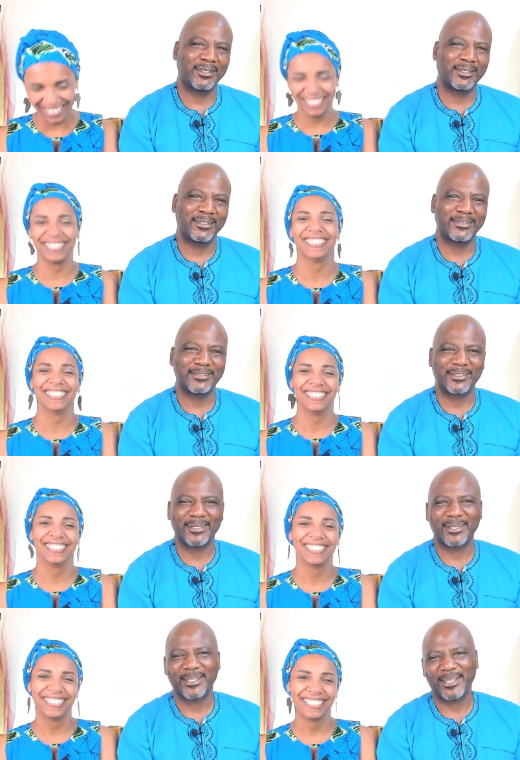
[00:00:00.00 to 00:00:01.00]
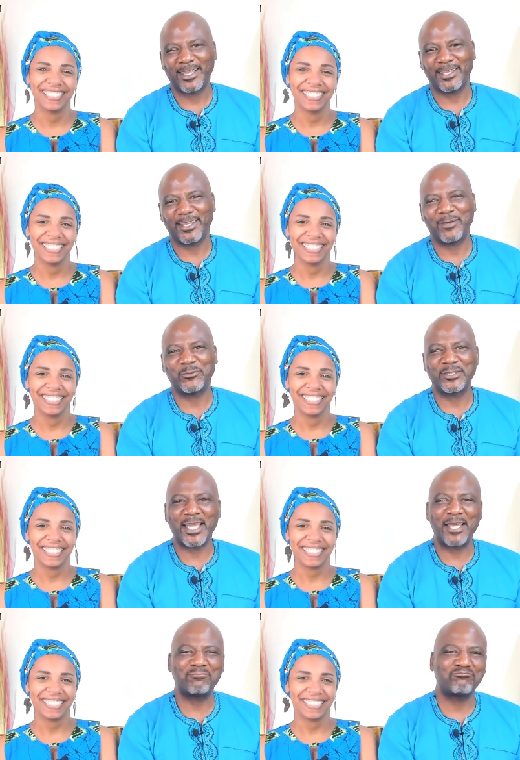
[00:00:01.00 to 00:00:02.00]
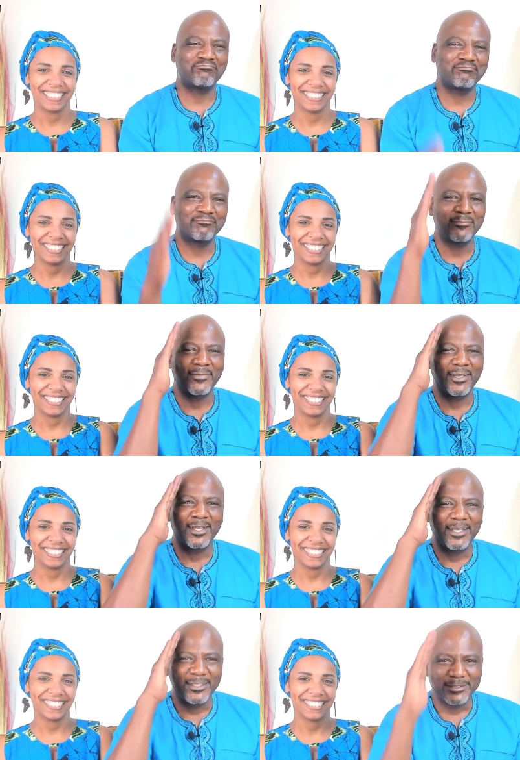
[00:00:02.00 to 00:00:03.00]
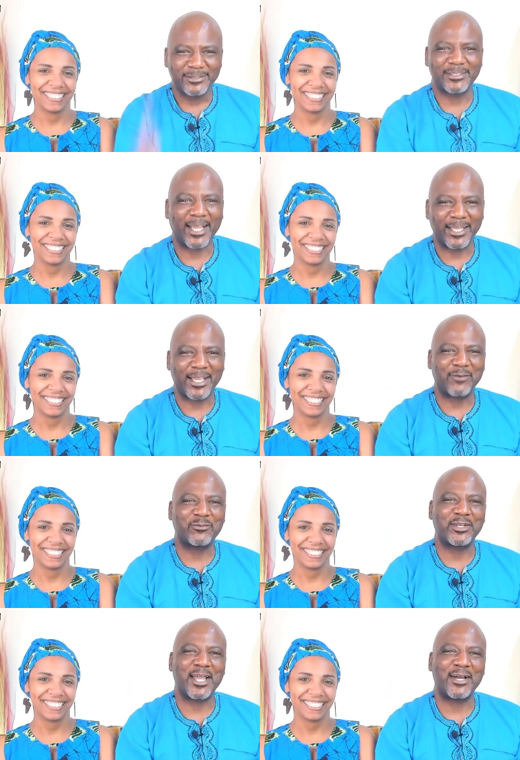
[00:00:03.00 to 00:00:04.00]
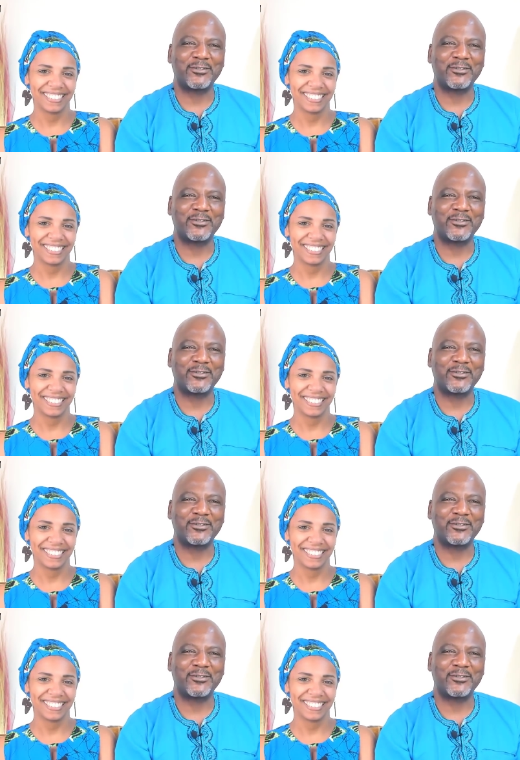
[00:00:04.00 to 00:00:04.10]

Speaker 1: fun. hey, and with that, Charlie out for now.